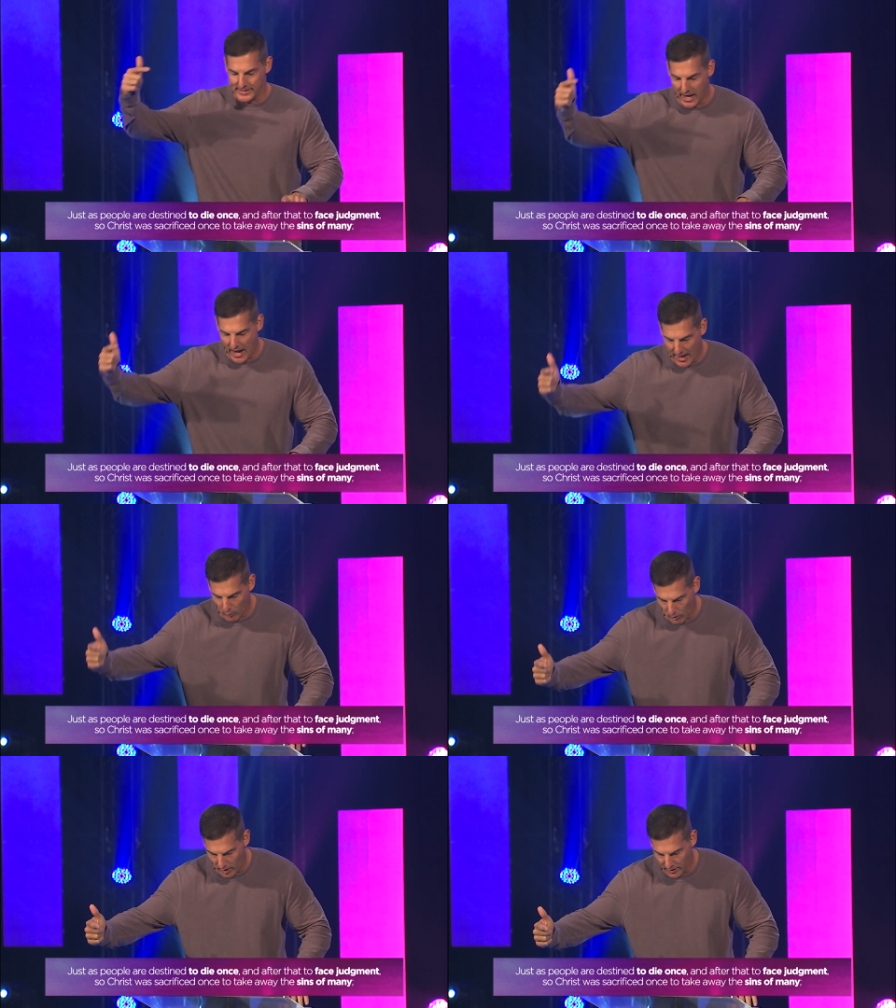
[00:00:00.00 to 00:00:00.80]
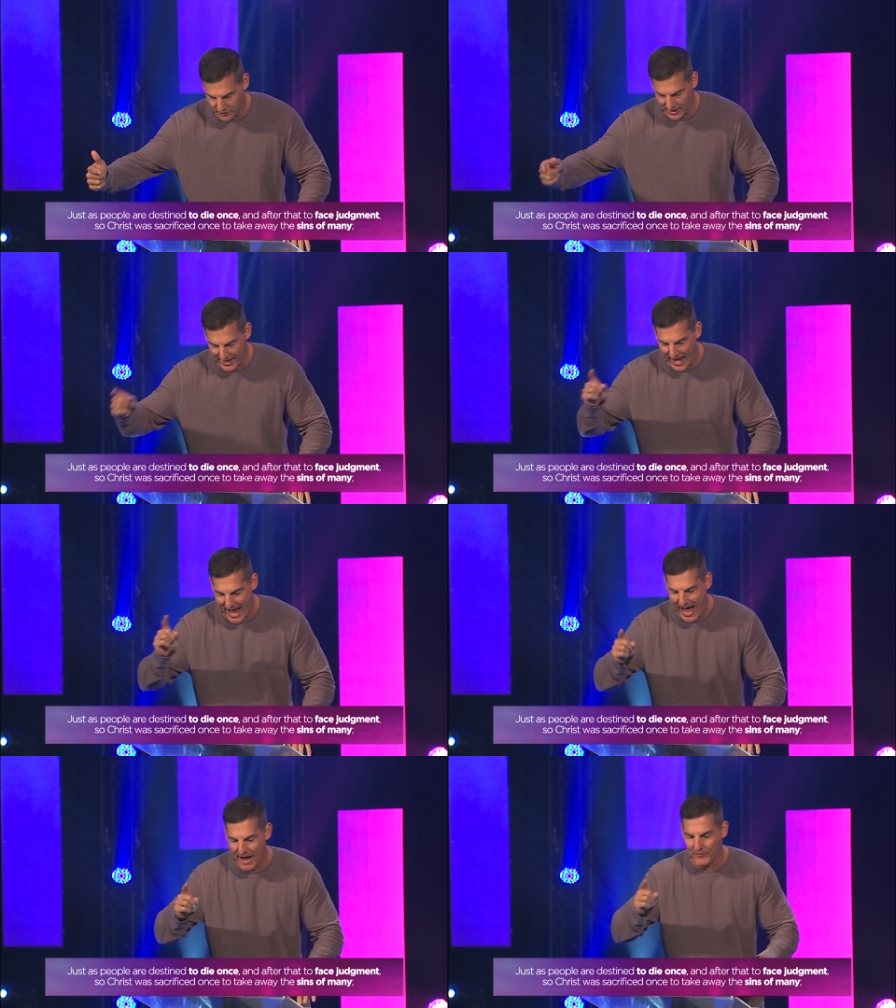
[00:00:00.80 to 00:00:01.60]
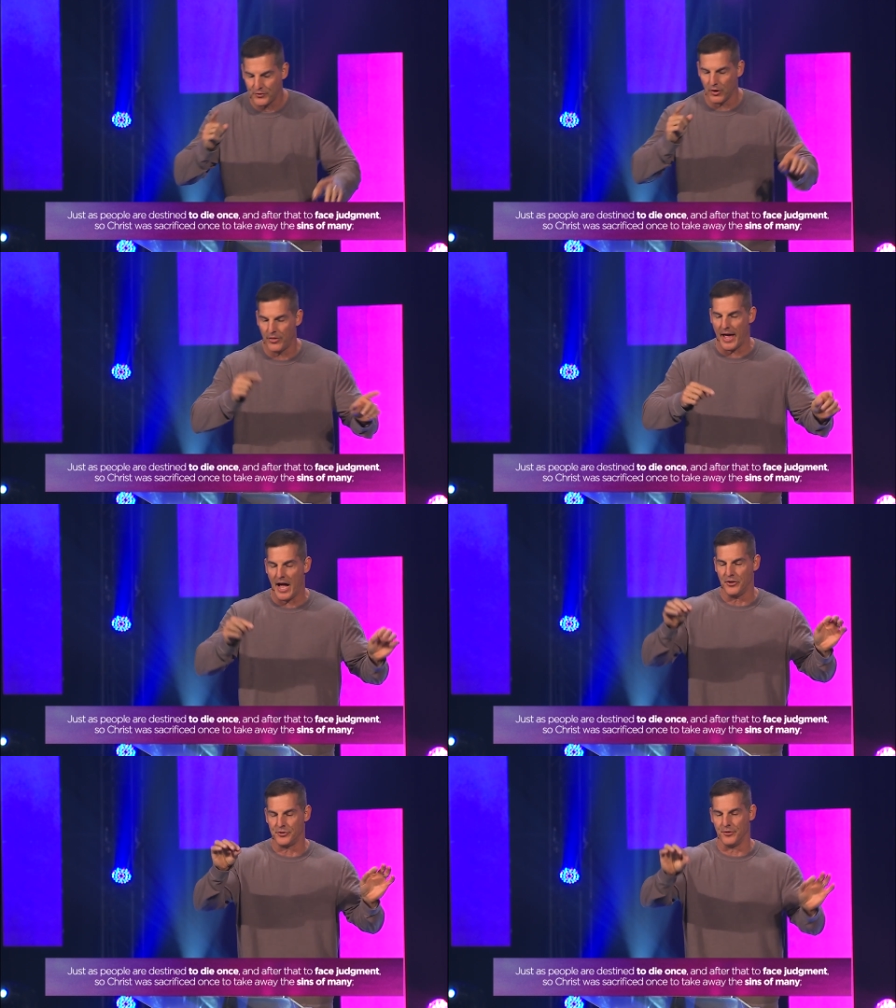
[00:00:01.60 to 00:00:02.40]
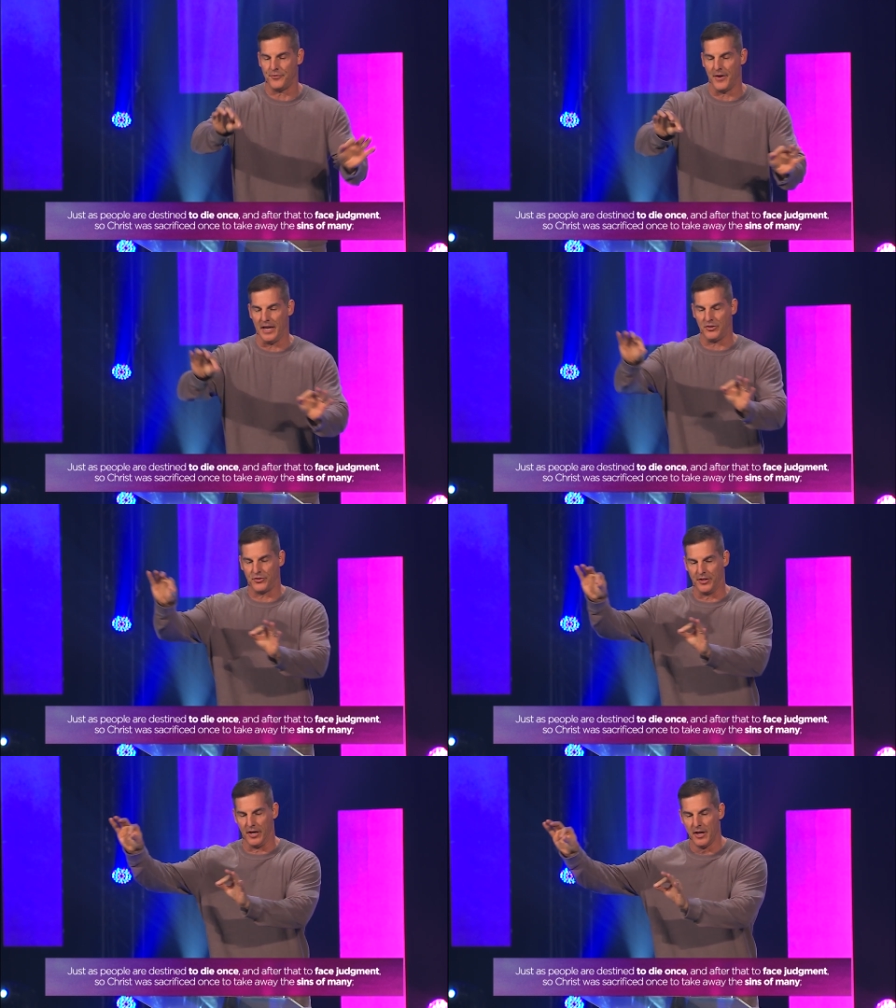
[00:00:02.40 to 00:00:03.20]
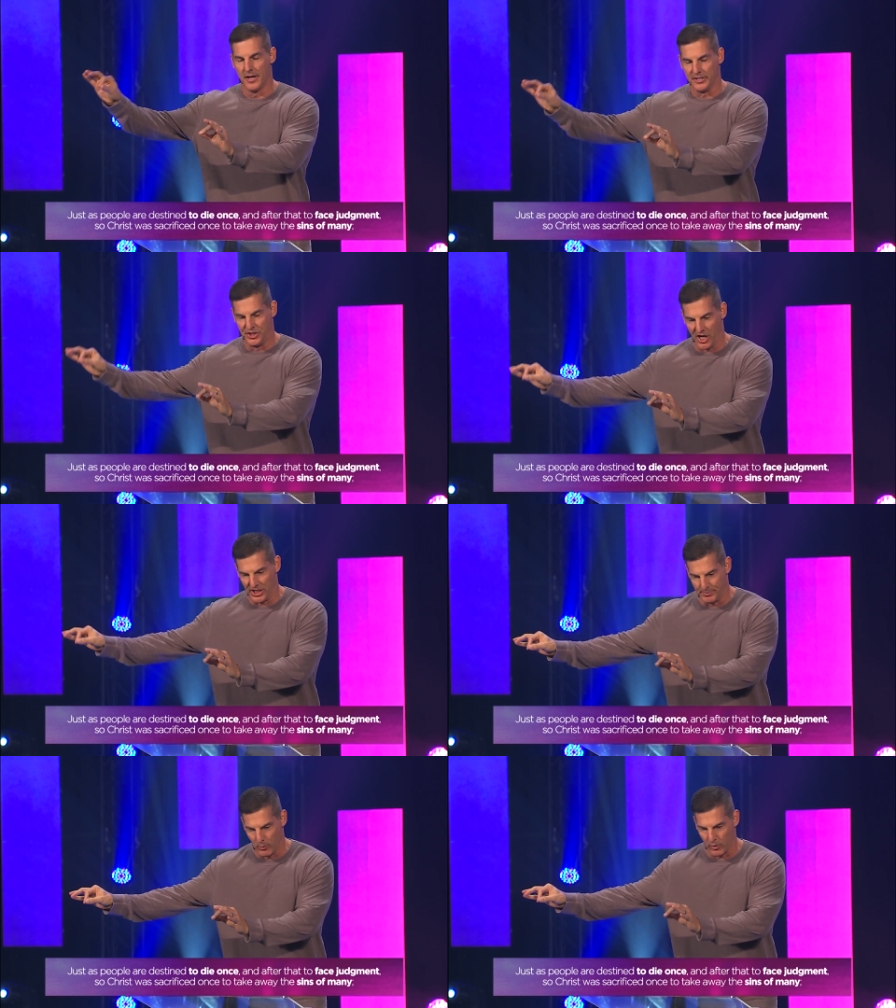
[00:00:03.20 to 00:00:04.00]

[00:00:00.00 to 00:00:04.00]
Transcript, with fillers: die once, and after that to face the judgment.